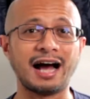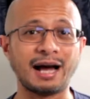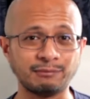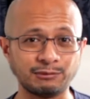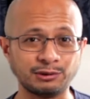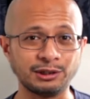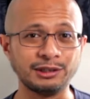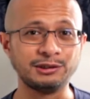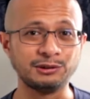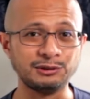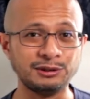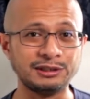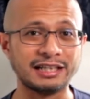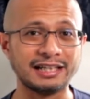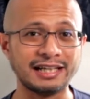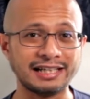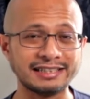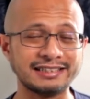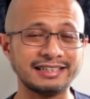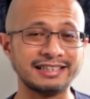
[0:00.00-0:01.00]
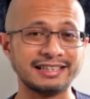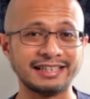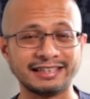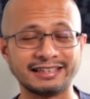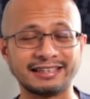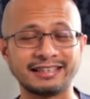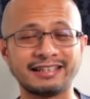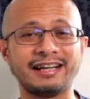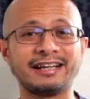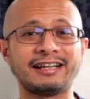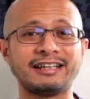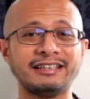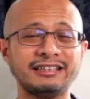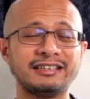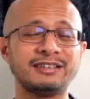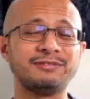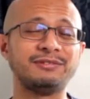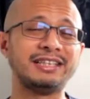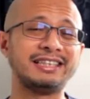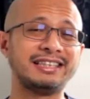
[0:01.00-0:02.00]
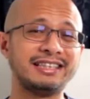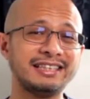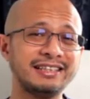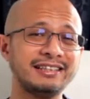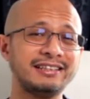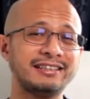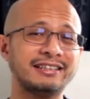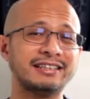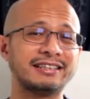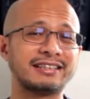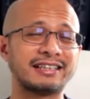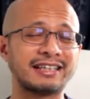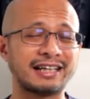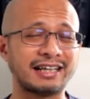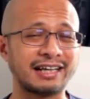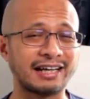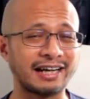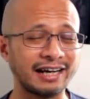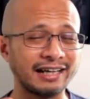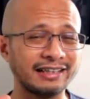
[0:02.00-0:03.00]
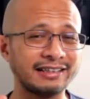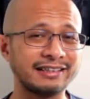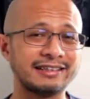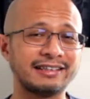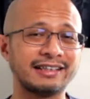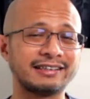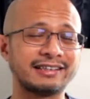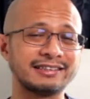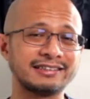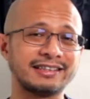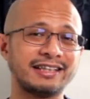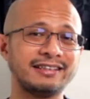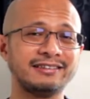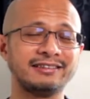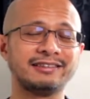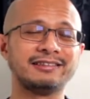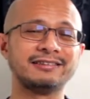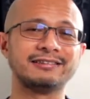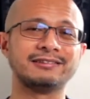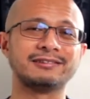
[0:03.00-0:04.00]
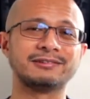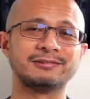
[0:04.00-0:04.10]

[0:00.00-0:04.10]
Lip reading: I'm going to utilize the internet connectivity dekat the data center.